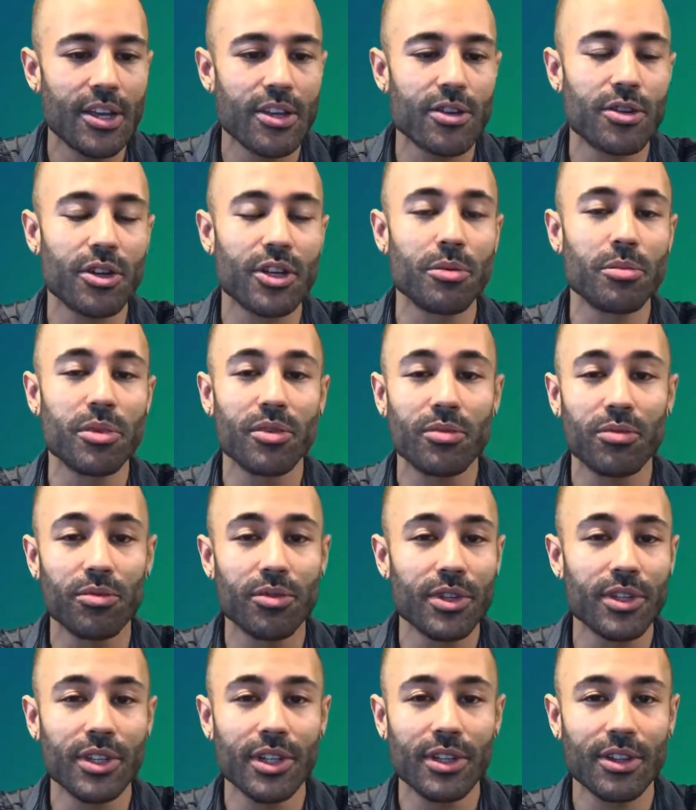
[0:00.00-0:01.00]
You're going to be
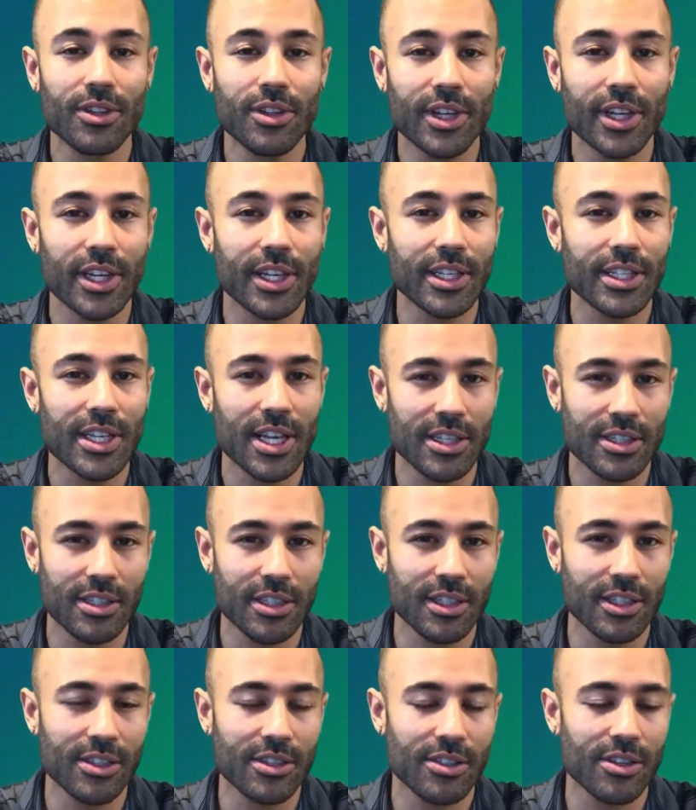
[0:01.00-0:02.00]
really looking and
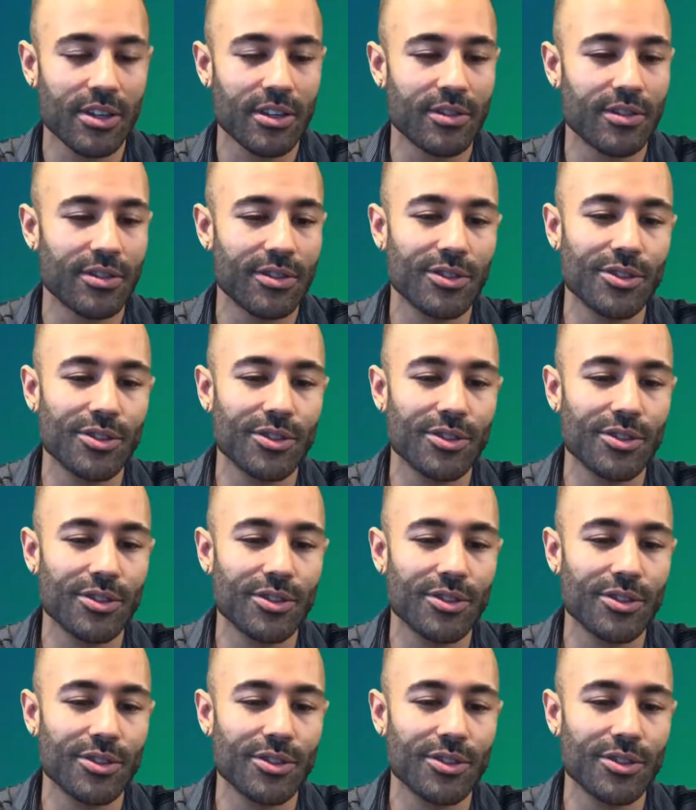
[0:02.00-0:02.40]
testing this stuff.